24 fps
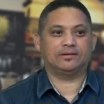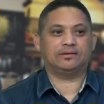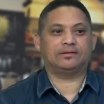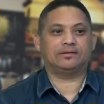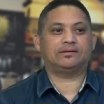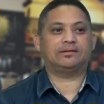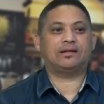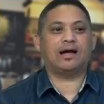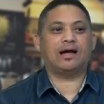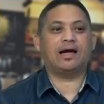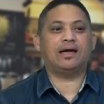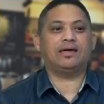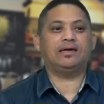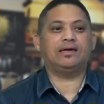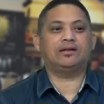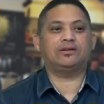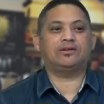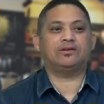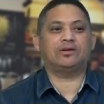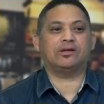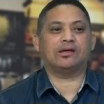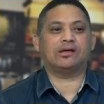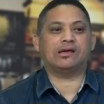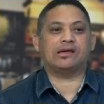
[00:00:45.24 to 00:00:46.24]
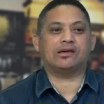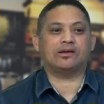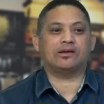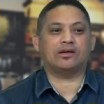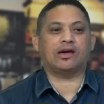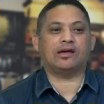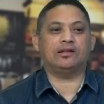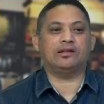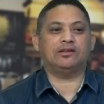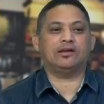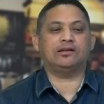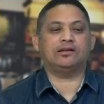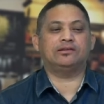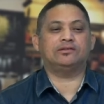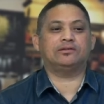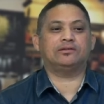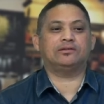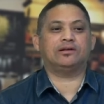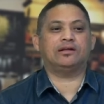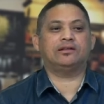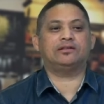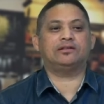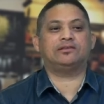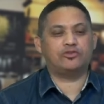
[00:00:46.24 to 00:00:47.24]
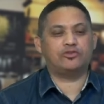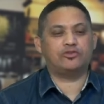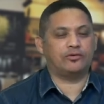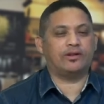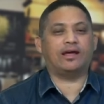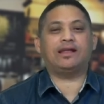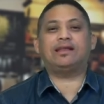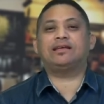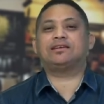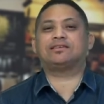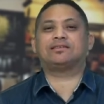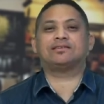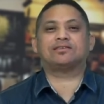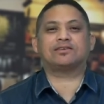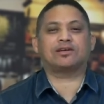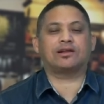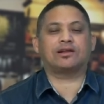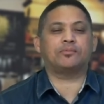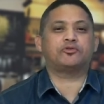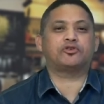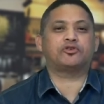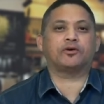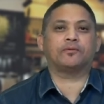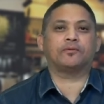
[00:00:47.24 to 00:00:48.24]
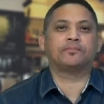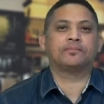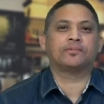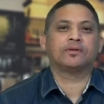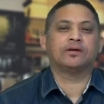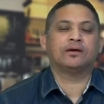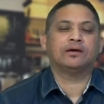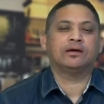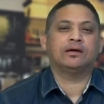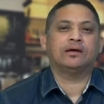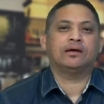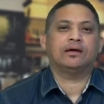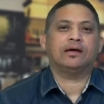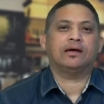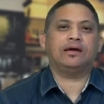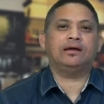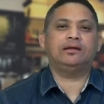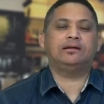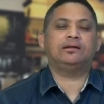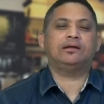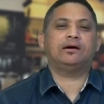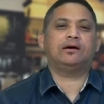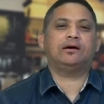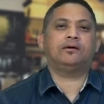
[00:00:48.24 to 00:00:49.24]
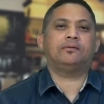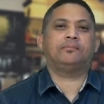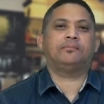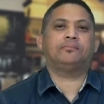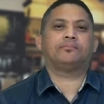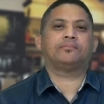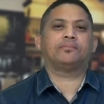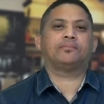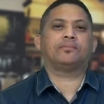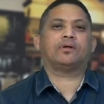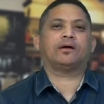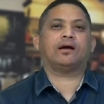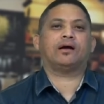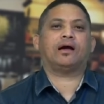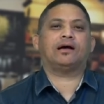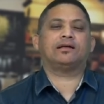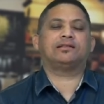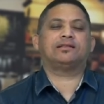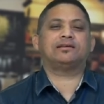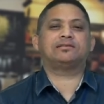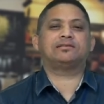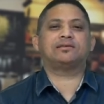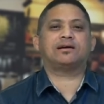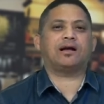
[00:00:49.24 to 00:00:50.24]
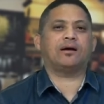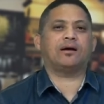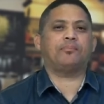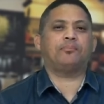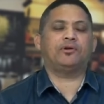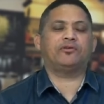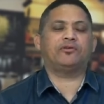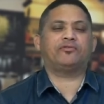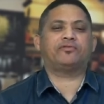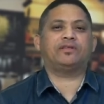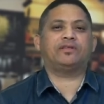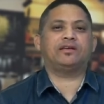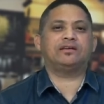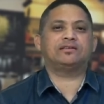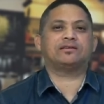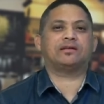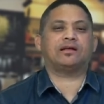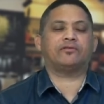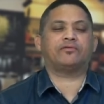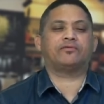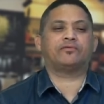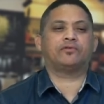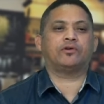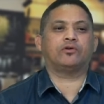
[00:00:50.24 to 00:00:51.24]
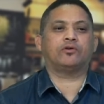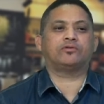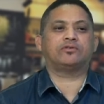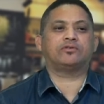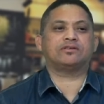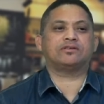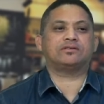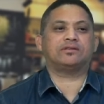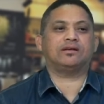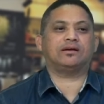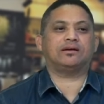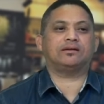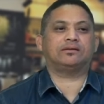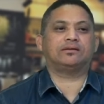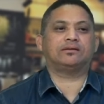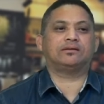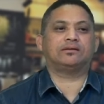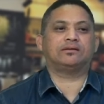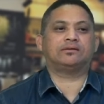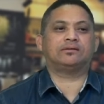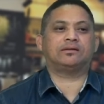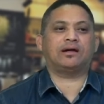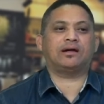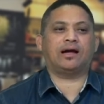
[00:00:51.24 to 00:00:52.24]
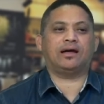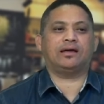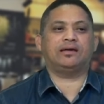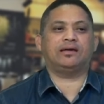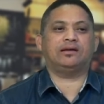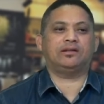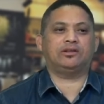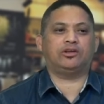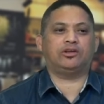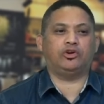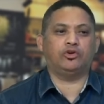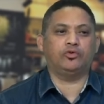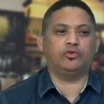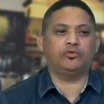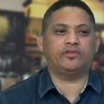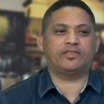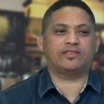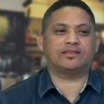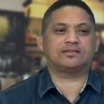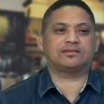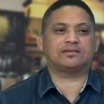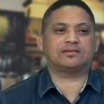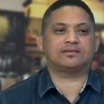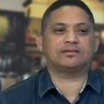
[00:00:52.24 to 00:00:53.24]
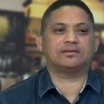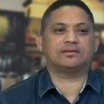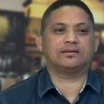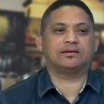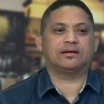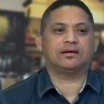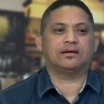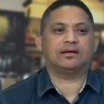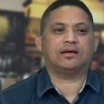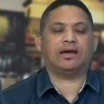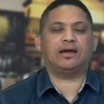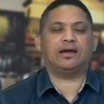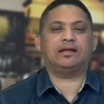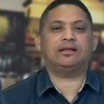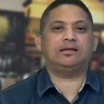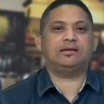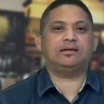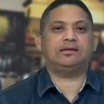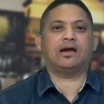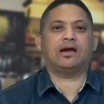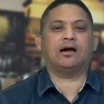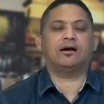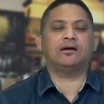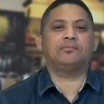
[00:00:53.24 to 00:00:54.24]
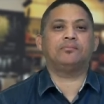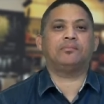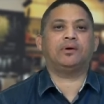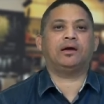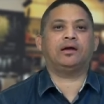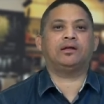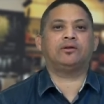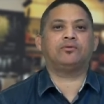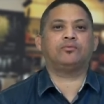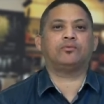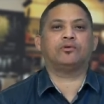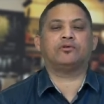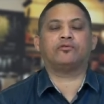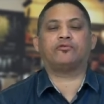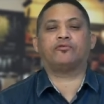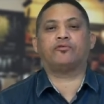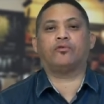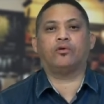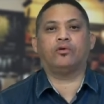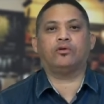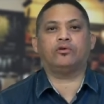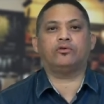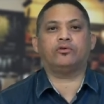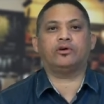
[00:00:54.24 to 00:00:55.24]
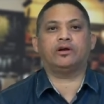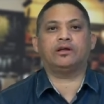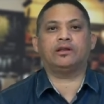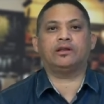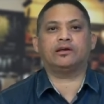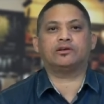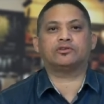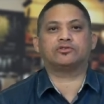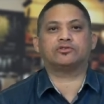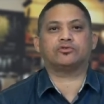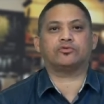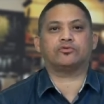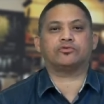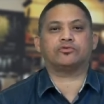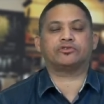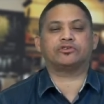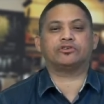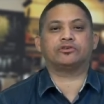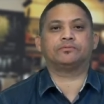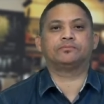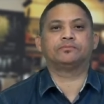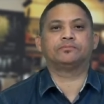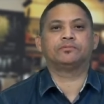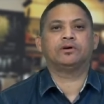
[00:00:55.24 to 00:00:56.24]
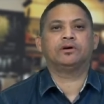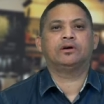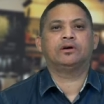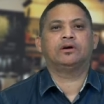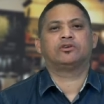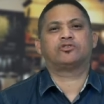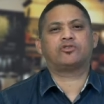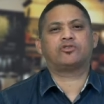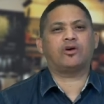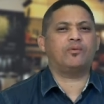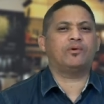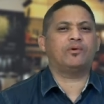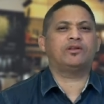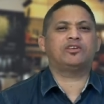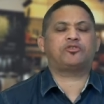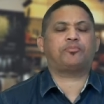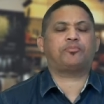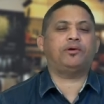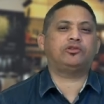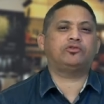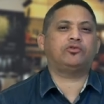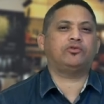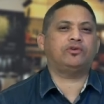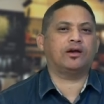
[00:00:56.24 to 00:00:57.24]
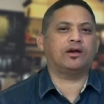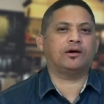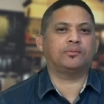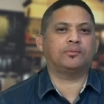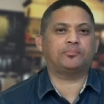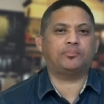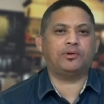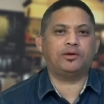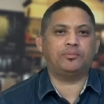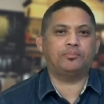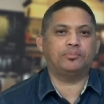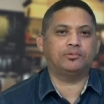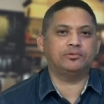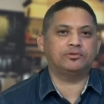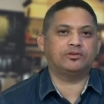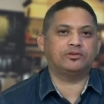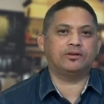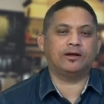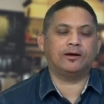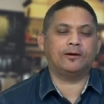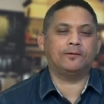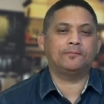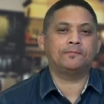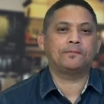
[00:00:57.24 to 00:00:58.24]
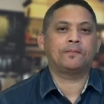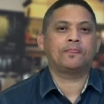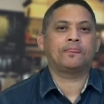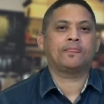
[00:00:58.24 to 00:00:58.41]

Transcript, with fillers: Tired, and, and, and so that is the scripture. And um, uh, there's a couple of things that I've noticed there. Tired youths and young men will fall in exhaustion. So I want to speak to young people today.